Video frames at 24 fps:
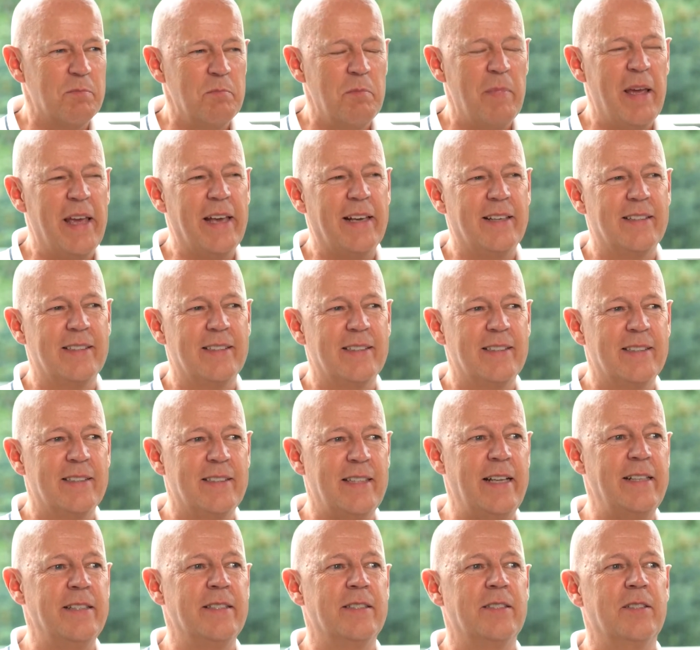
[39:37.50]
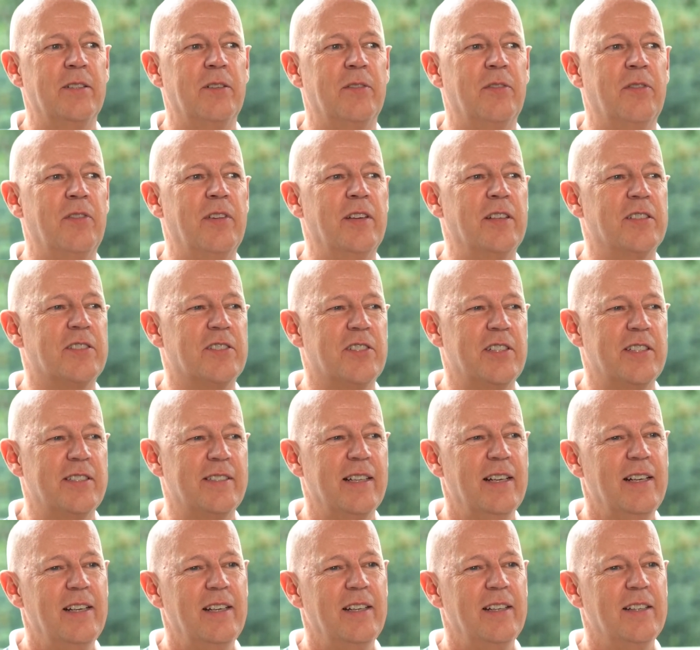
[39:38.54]
make sense of things. Just
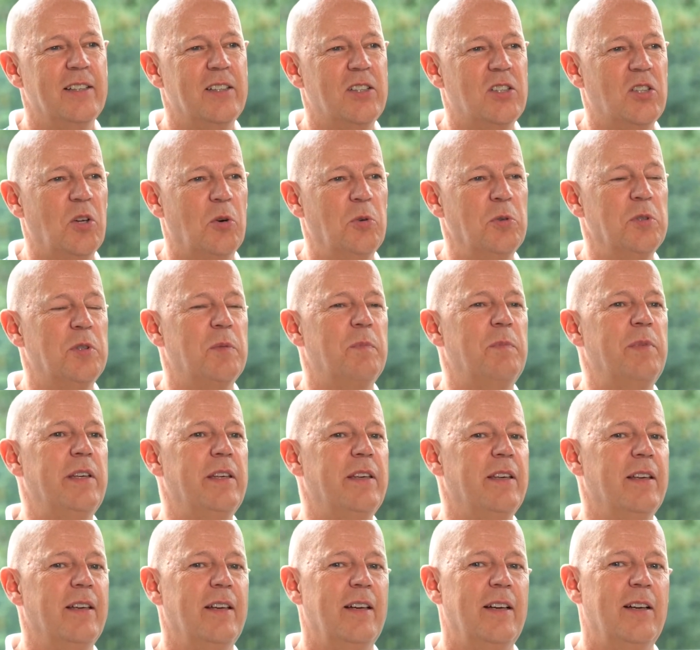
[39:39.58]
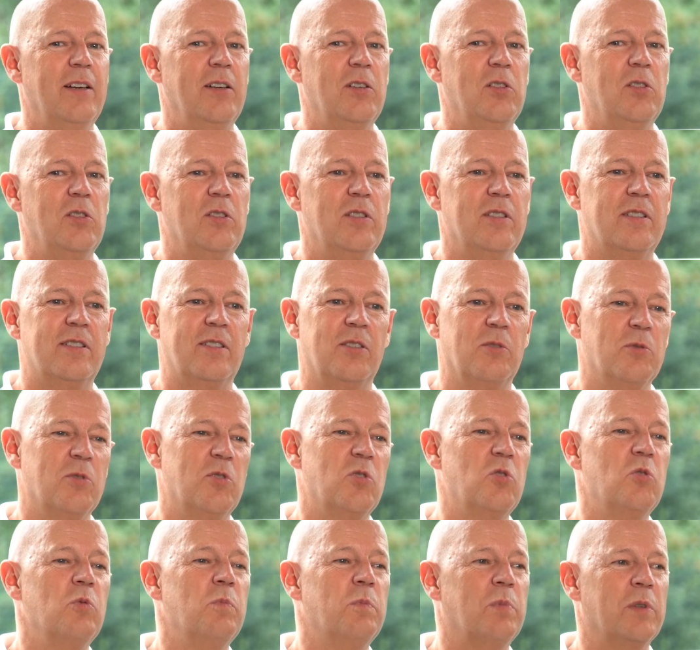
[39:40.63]
don't be so
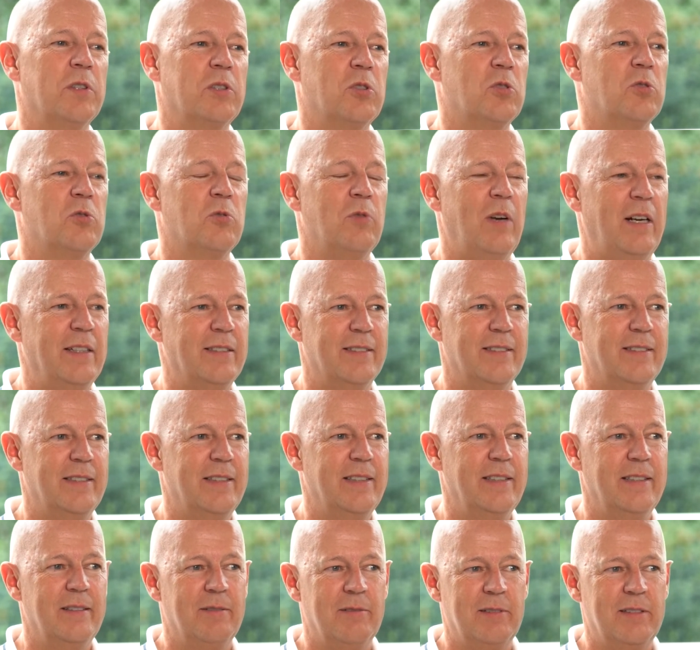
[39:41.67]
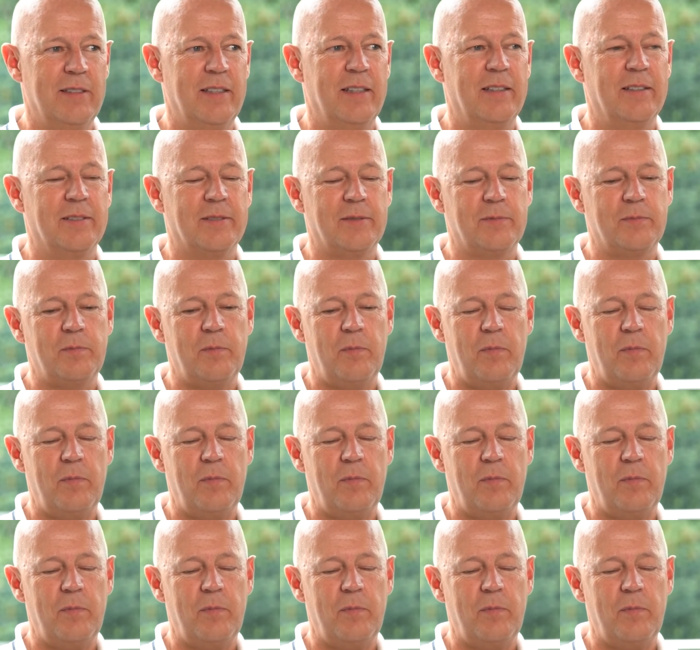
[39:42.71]
super trusty with things.